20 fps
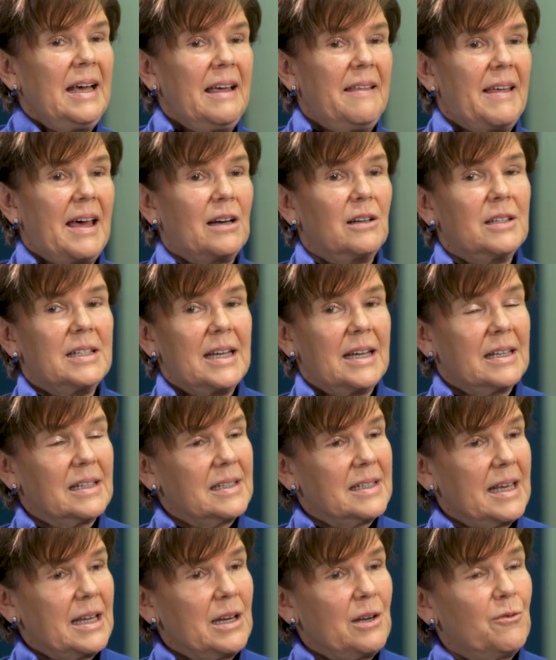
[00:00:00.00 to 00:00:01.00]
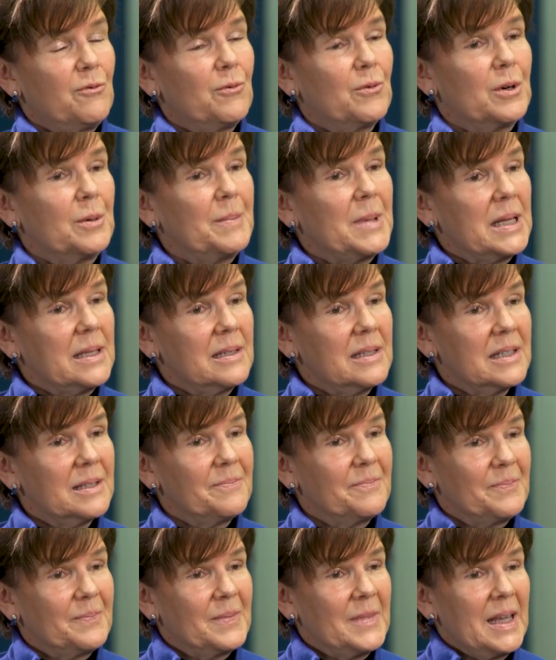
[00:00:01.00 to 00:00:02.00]
That'll take us 84
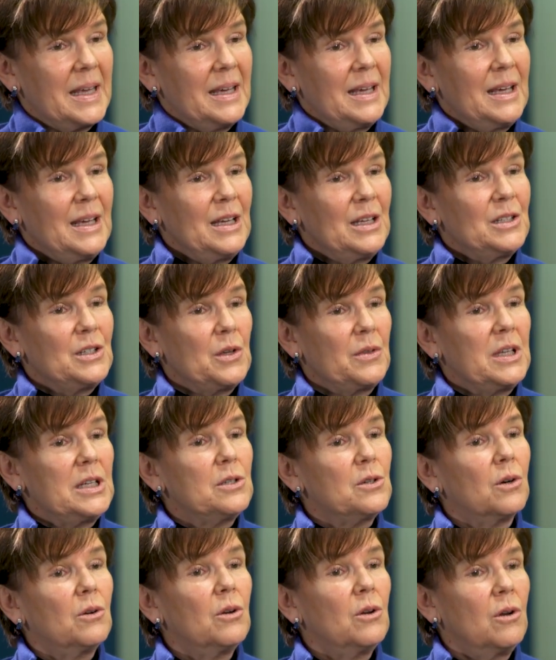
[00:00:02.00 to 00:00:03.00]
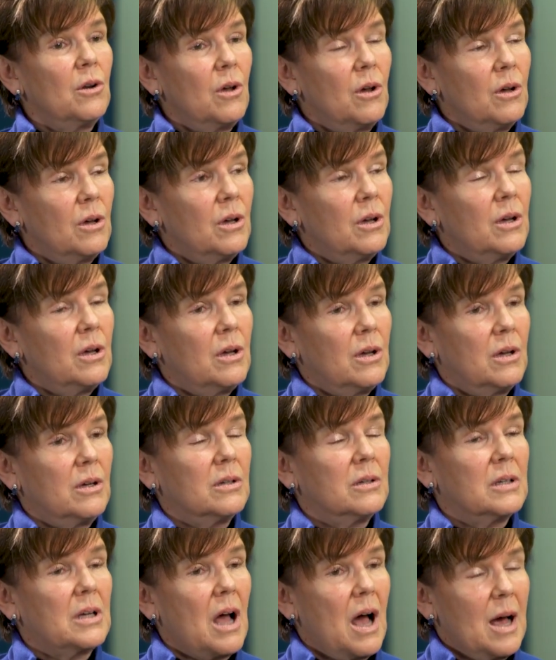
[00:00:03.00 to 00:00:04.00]
months. So these are
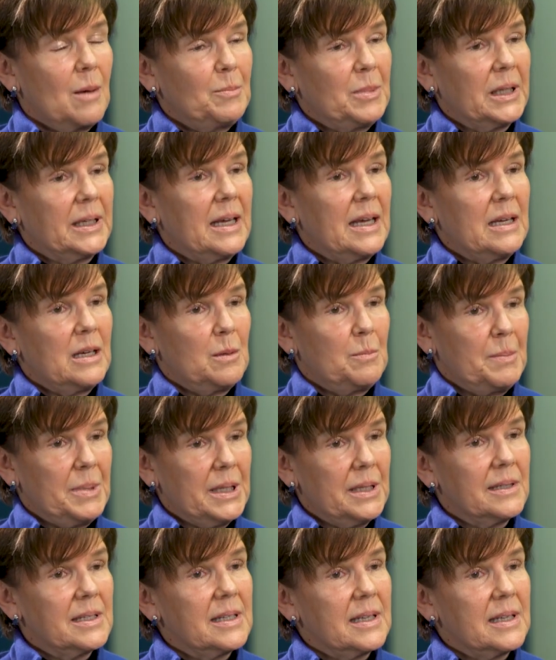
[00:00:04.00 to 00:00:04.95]
long, complicated build